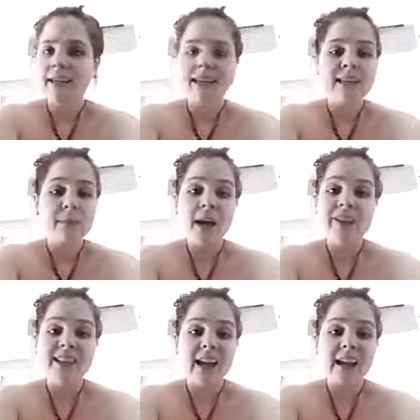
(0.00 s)
It gets me out
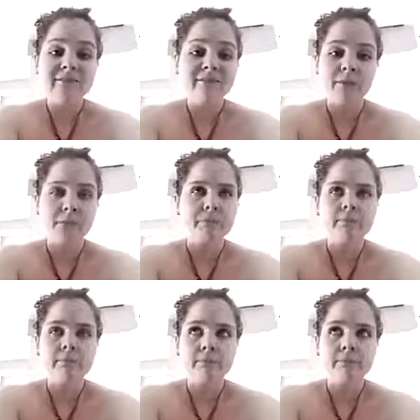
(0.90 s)
of day.
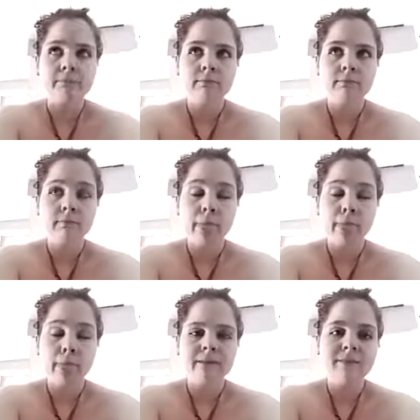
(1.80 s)

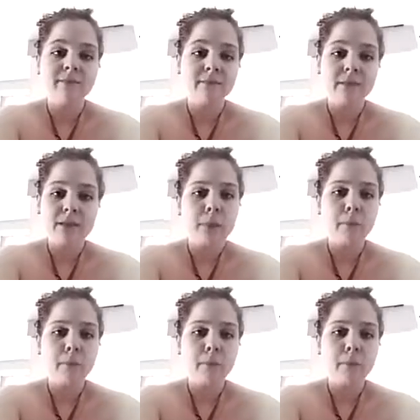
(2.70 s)
There's